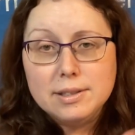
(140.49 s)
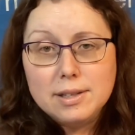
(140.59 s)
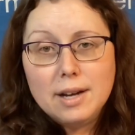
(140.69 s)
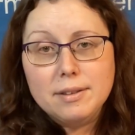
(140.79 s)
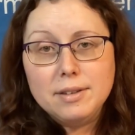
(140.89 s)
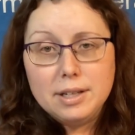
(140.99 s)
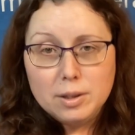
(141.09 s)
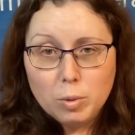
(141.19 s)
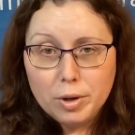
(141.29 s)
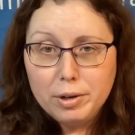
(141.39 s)
It's not a thing
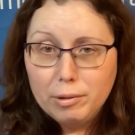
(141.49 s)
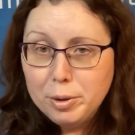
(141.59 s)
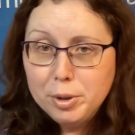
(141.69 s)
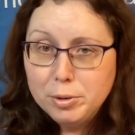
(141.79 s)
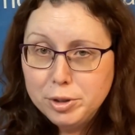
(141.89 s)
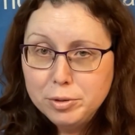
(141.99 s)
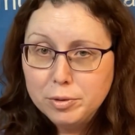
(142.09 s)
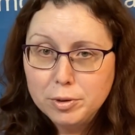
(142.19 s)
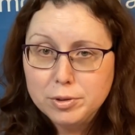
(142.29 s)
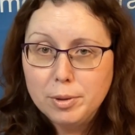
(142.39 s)
that we're going to low dose you
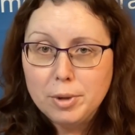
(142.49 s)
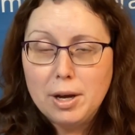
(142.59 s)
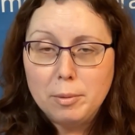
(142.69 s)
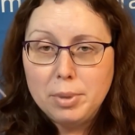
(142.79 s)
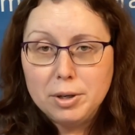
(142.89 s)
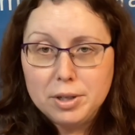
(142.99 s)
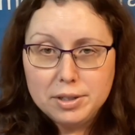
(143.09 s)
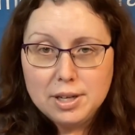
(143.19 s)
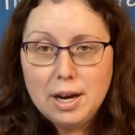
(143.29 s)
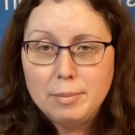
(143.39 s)
for some kind of period
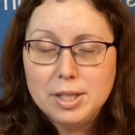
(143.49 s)
of time.